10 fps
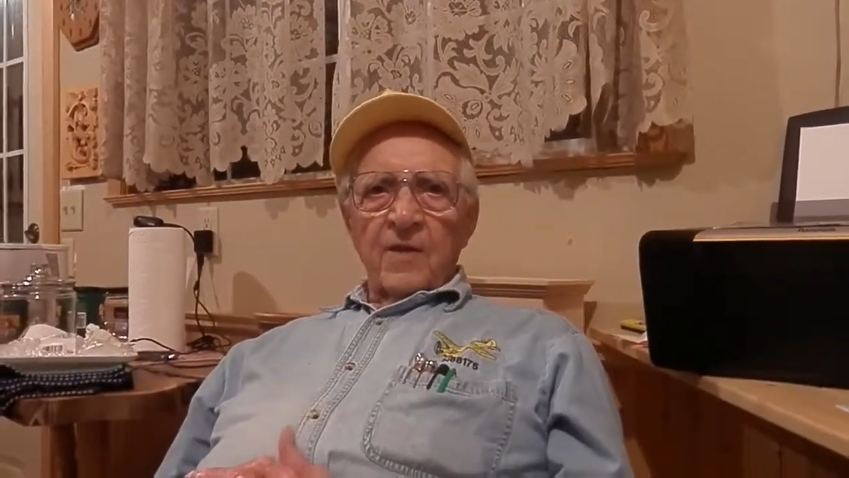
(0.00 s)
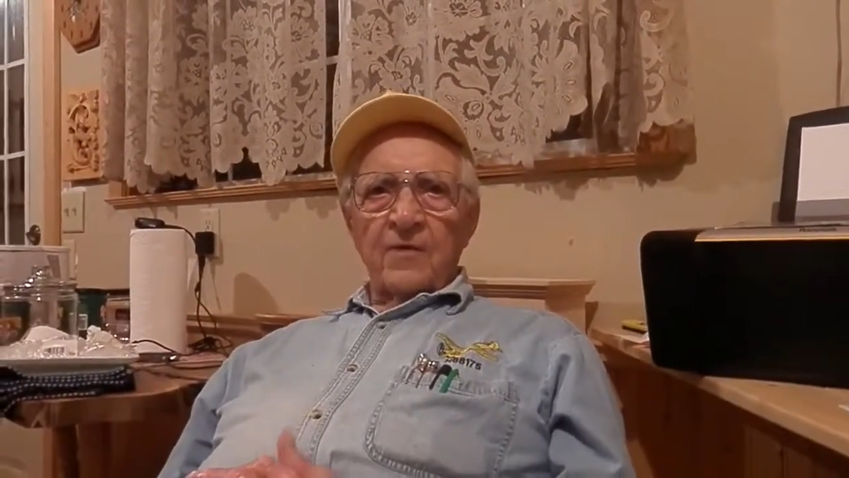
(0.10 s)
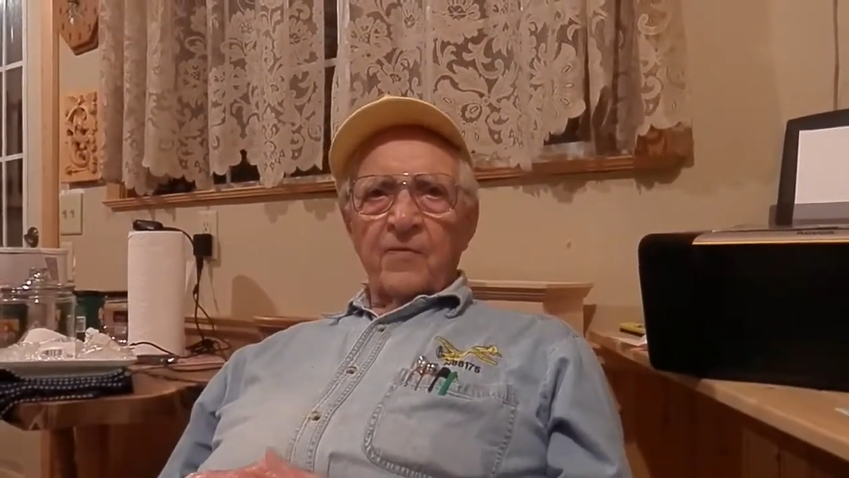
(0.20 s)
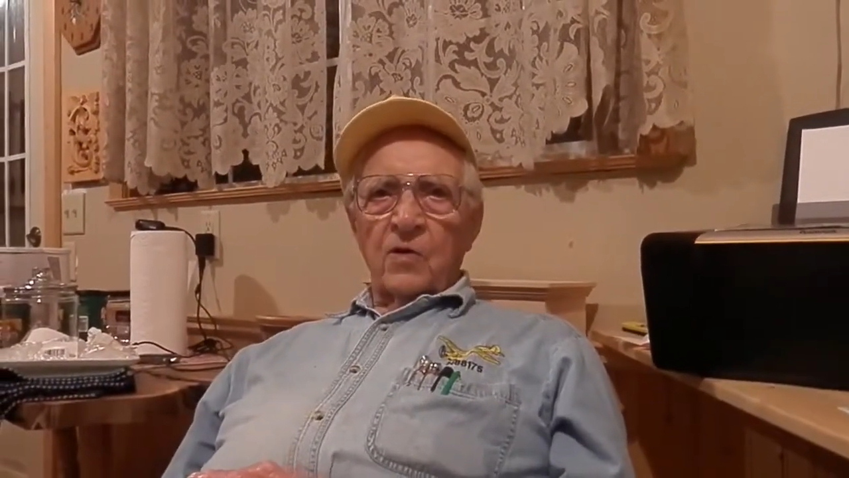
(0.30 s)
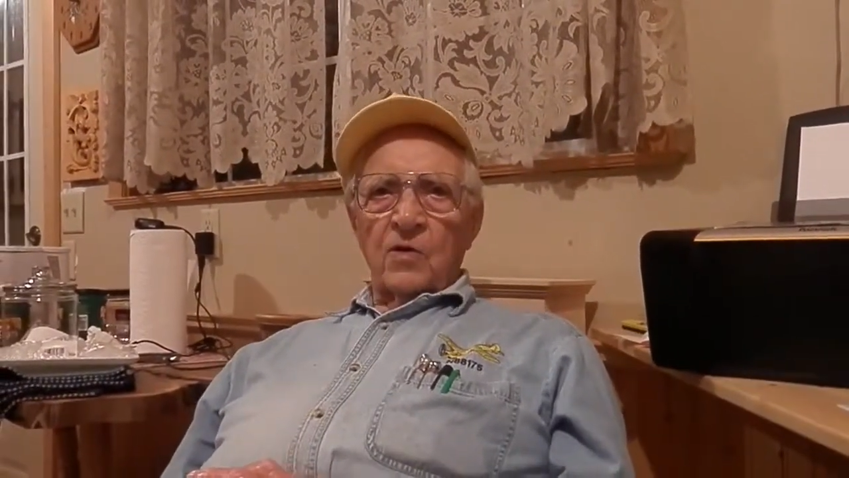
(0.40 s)

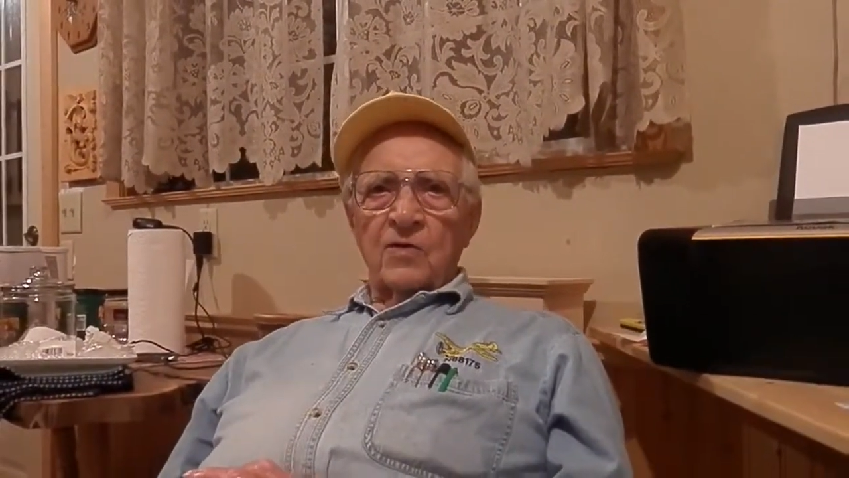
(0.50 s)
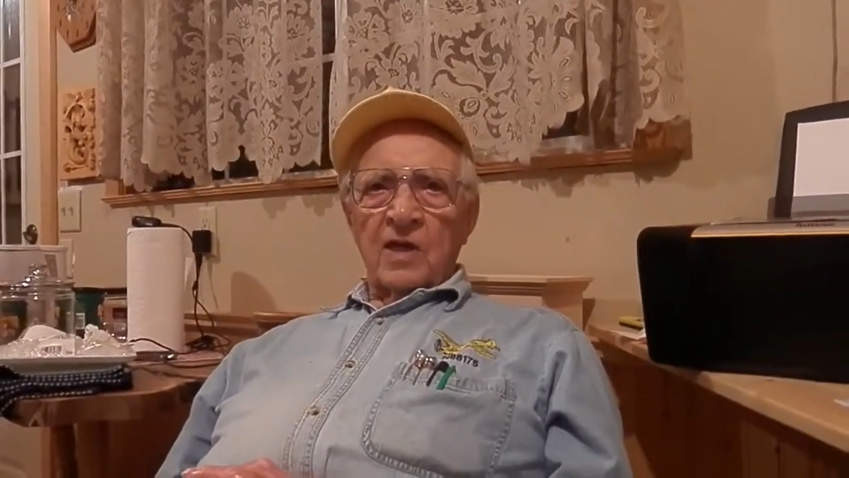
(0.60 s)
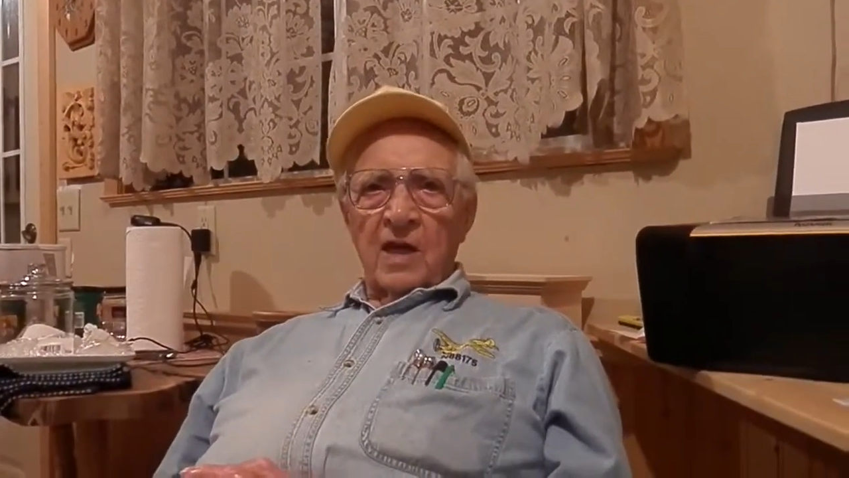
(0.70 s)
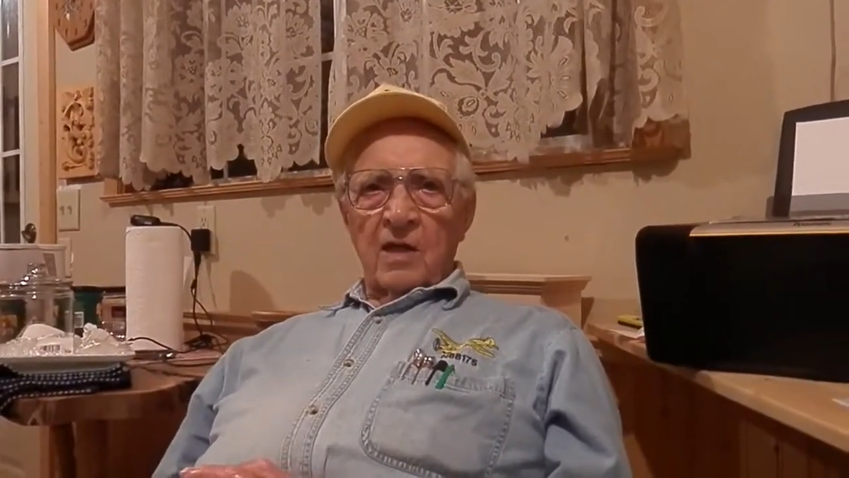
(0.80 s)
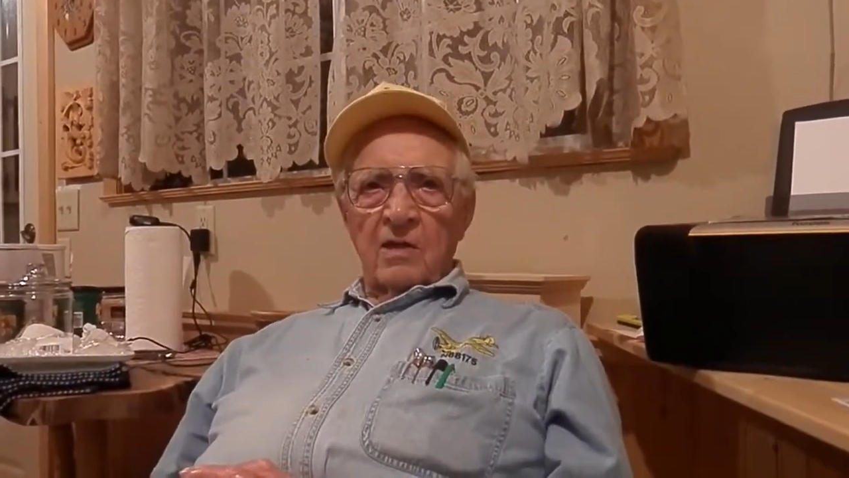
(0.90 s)
if you'd have
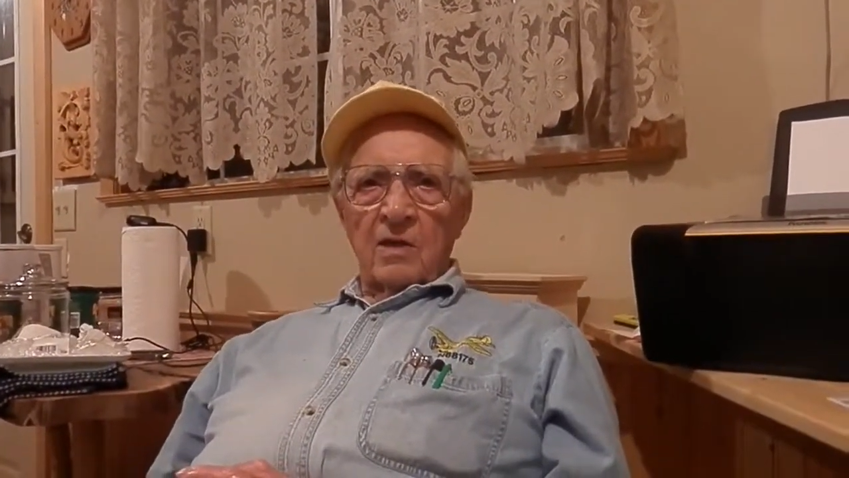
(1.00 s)
said